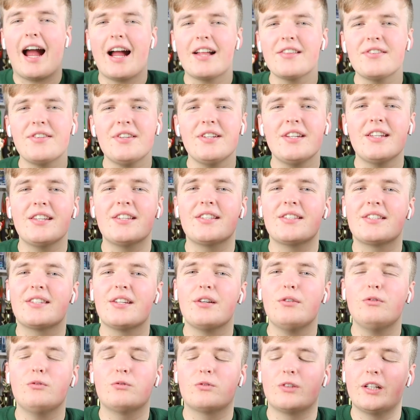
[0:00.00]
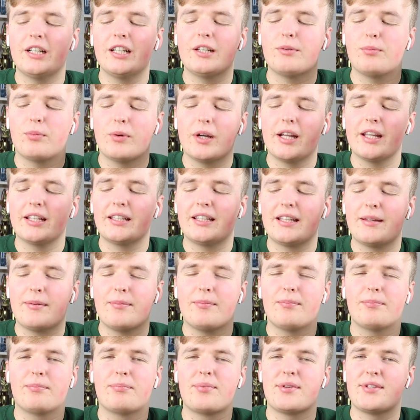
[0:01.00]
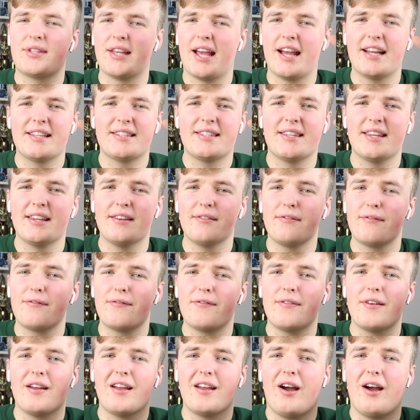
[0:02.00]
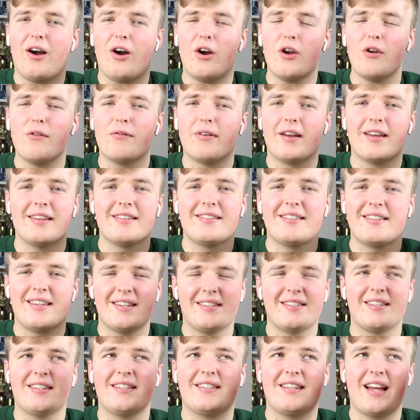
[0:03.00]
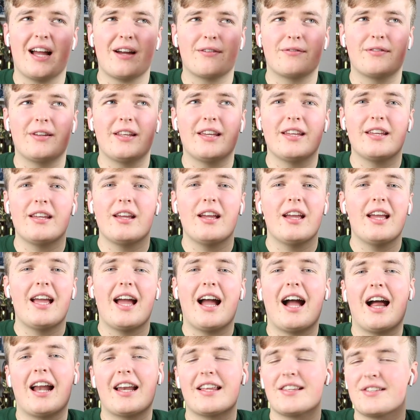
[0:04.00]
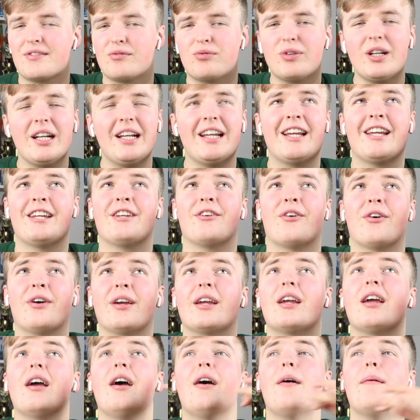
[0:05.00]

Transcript: Anthony's still really weirdly protective over his sister Daphne, and it's really annoying.